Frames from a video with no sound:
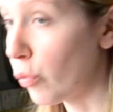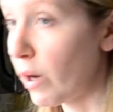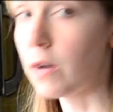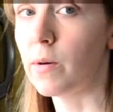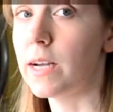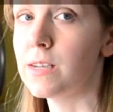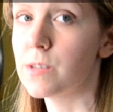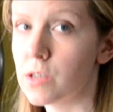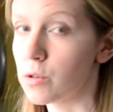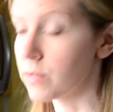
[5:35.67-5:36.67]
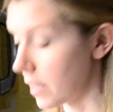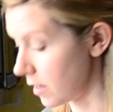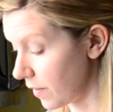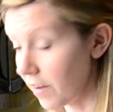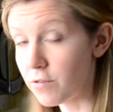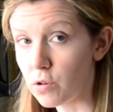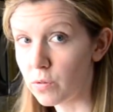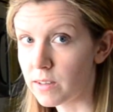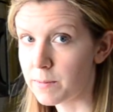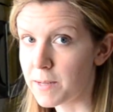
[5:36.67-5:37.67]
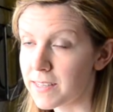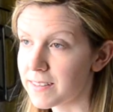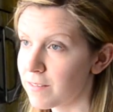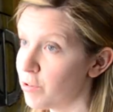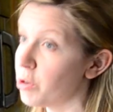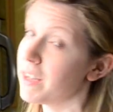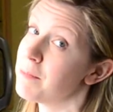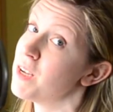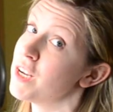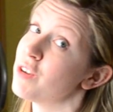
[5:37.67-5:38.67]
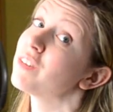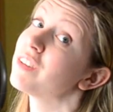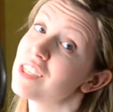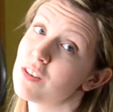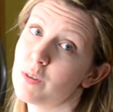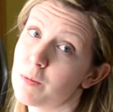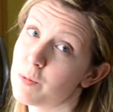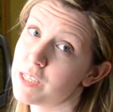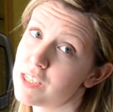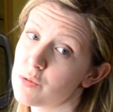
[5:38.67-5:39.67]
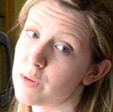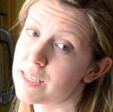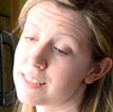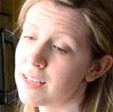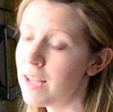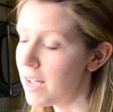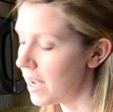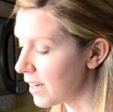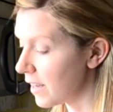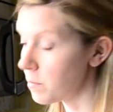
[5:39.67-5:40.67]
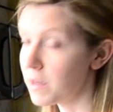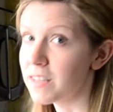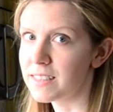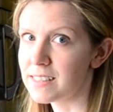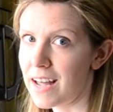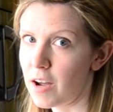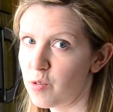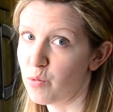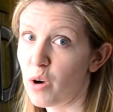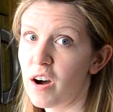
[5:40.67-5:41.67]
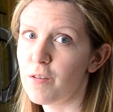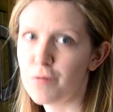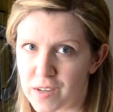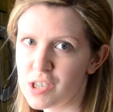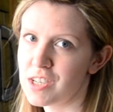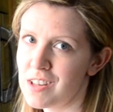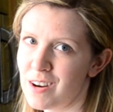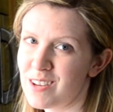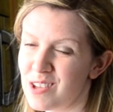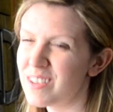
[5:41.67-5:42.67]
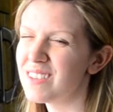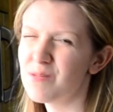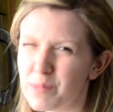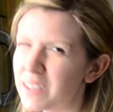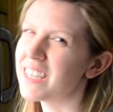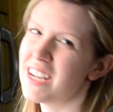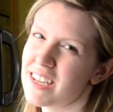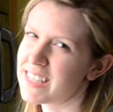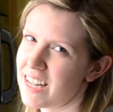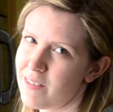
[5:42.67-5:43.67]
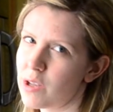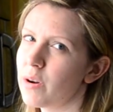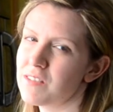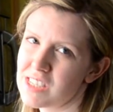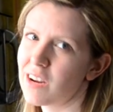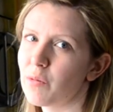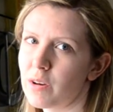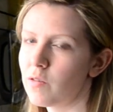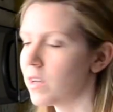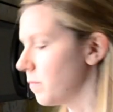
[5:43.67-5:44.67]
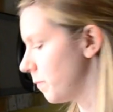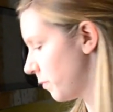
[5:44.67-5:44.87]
great way to use any leftovers because if you're like me, you really don't want to put it to waste. And again, because it's had raw fish in there, you really can't save it. You have to get rid of it.